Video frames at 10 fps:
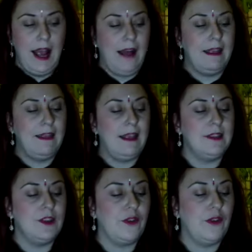And then
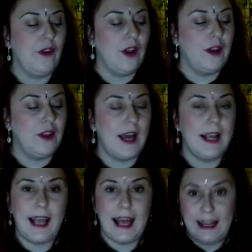let's just follow that
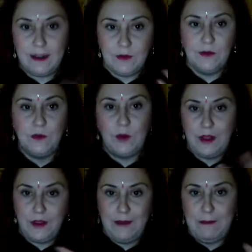again
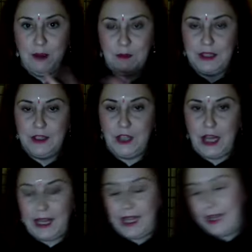with a moment to
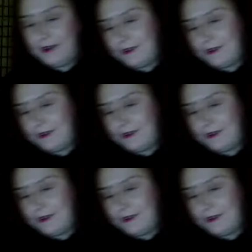check in.